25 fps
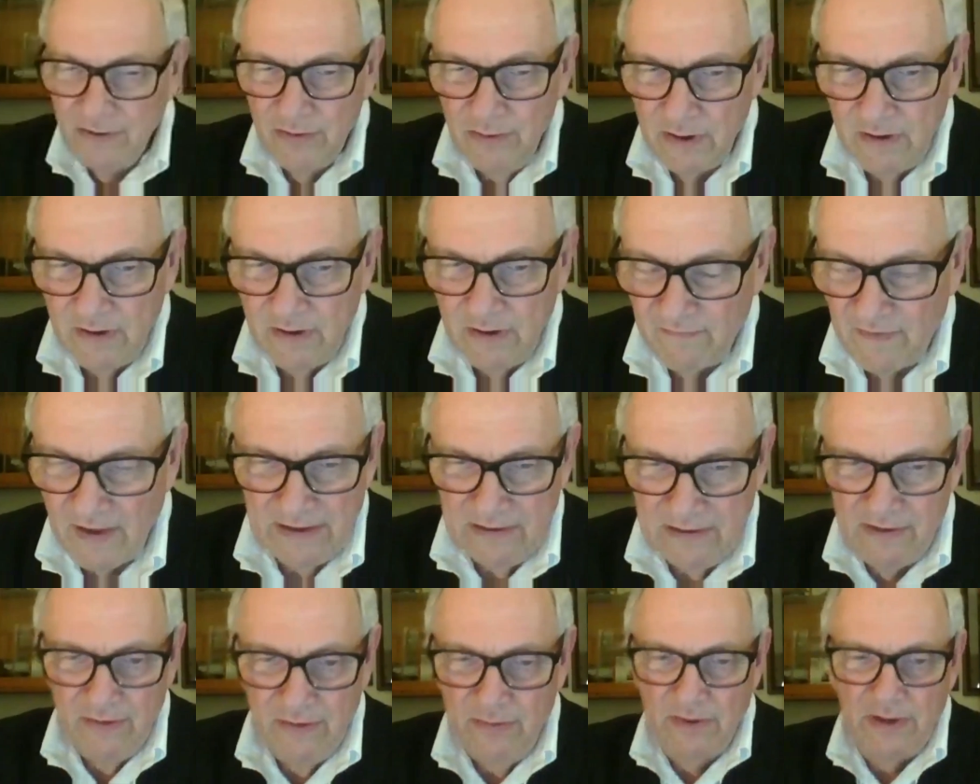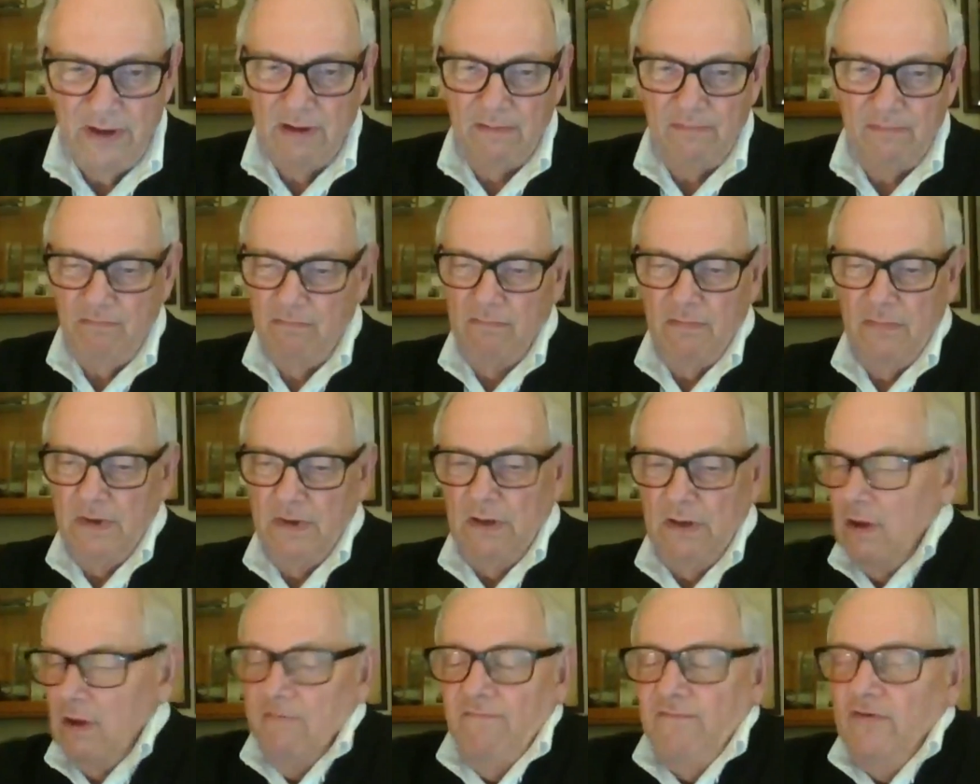do it if I do it at,
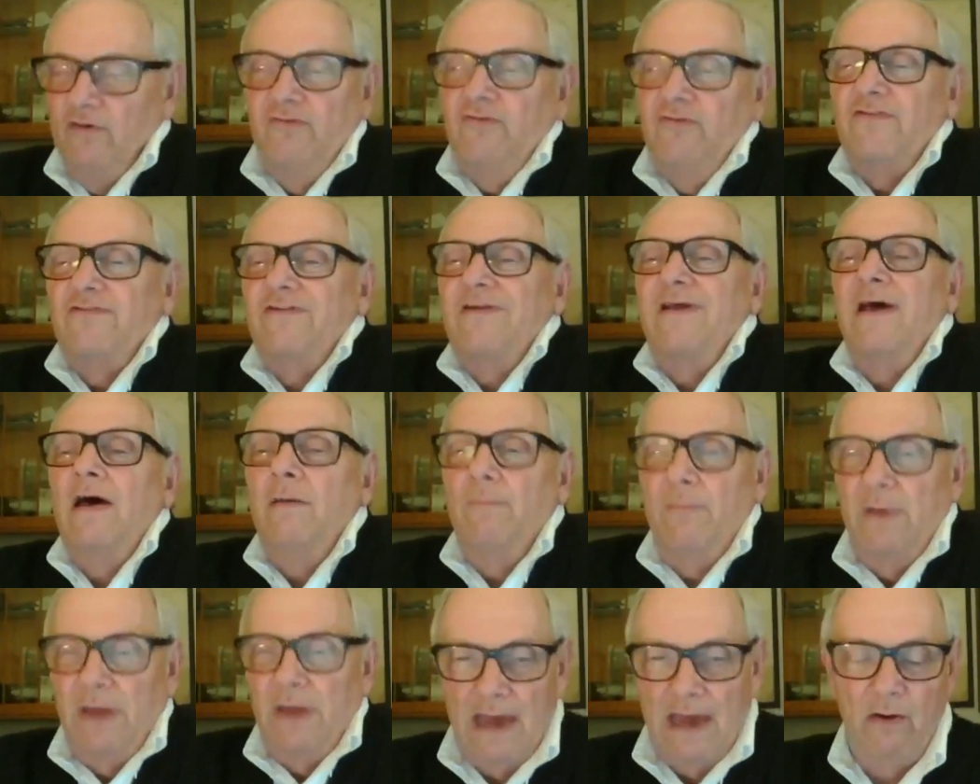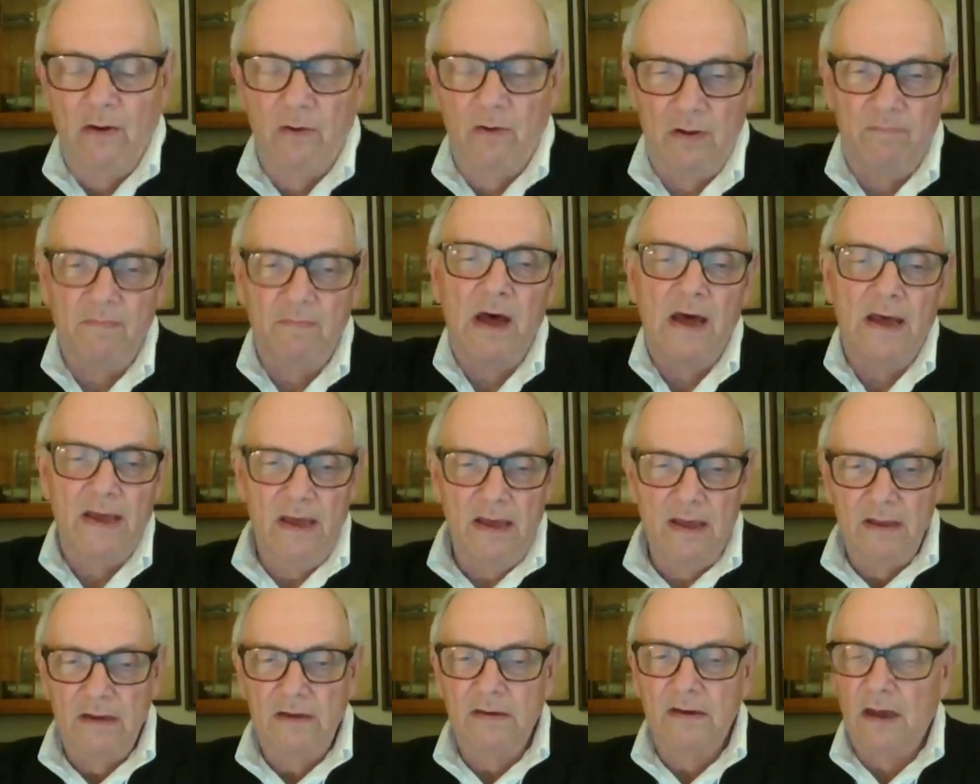if you just tell me how at my
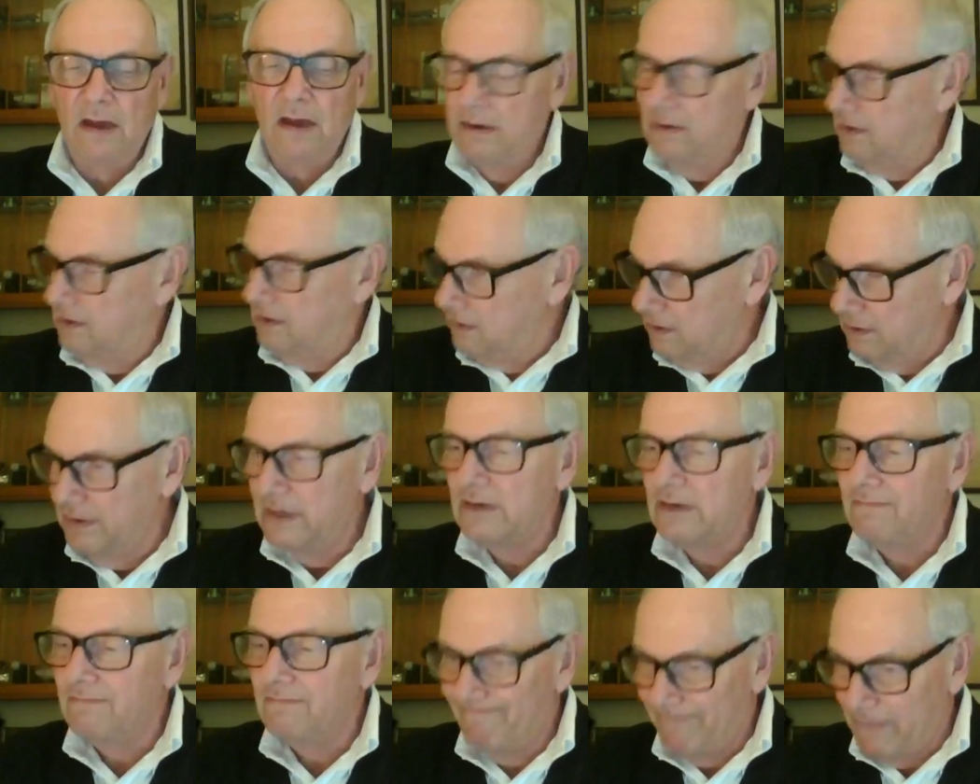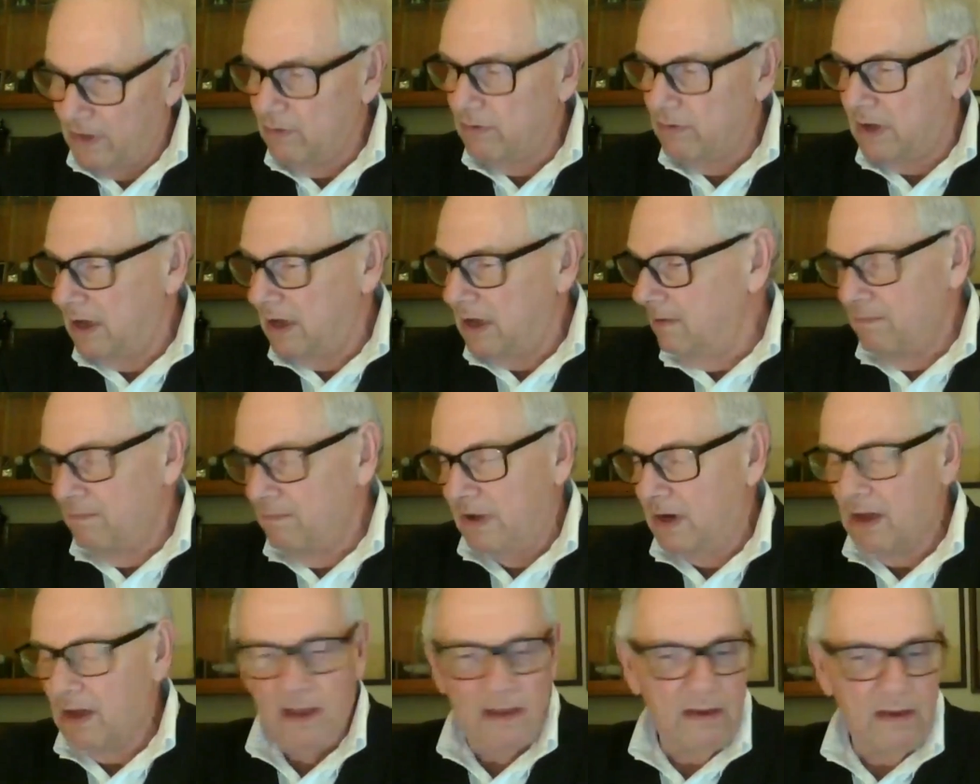end I do it, okay?
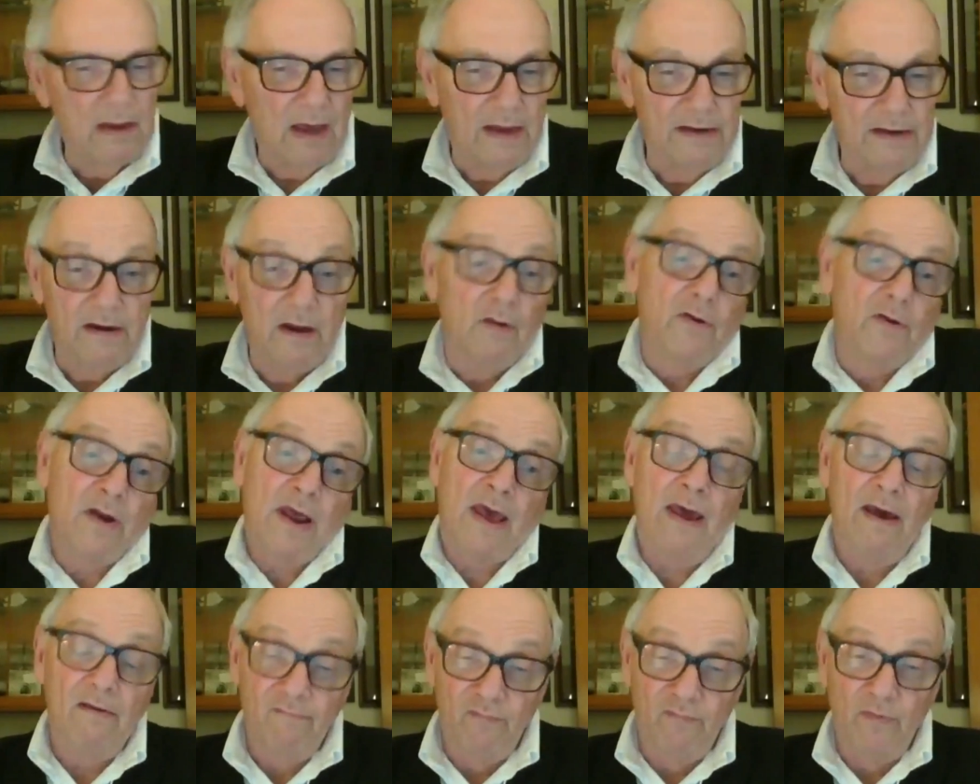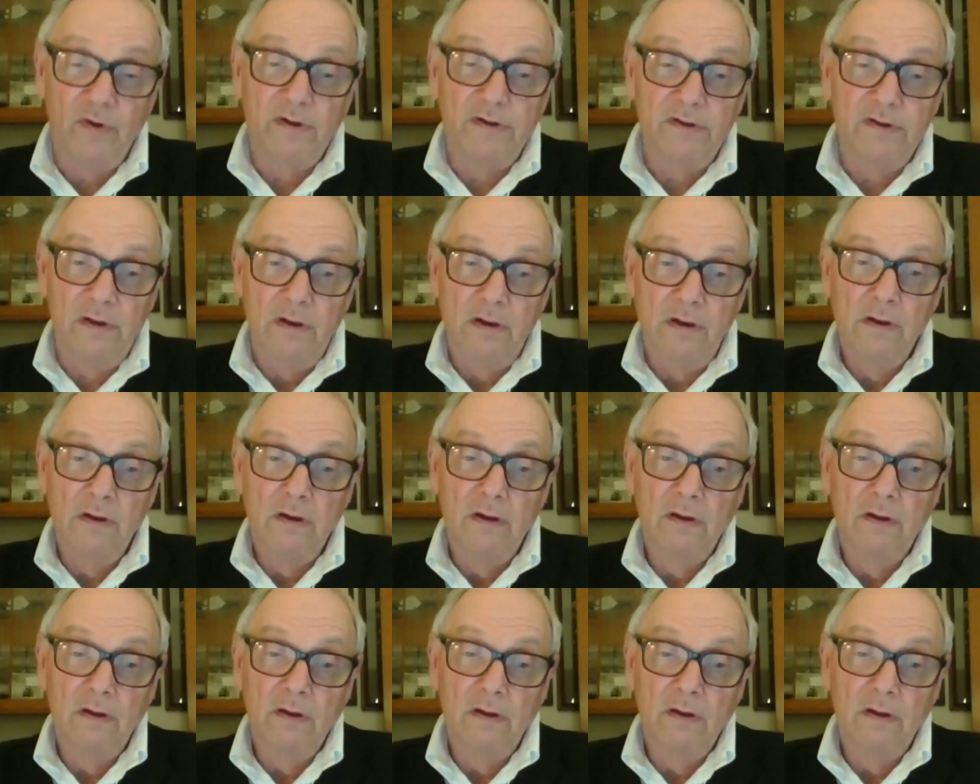But I don't have one